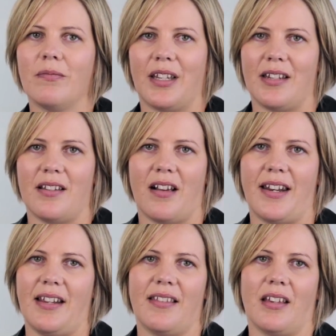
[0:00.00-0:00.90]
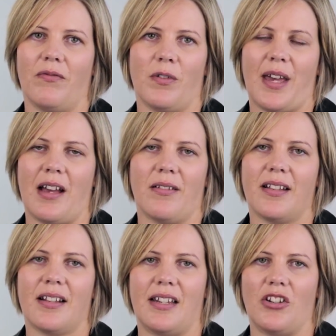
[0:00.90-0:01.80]
We can design anything from a
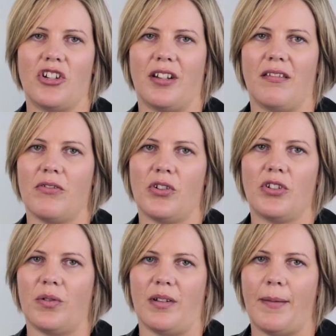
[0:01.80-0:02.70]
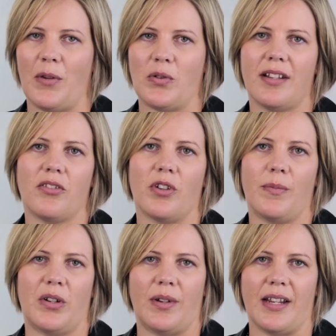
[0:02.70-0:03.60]
house extension through to a multi-storey
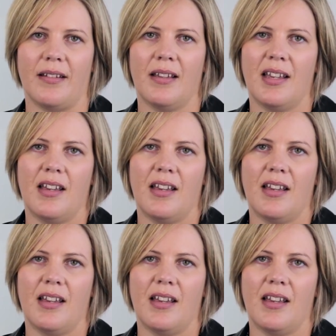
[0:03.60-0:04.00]
building.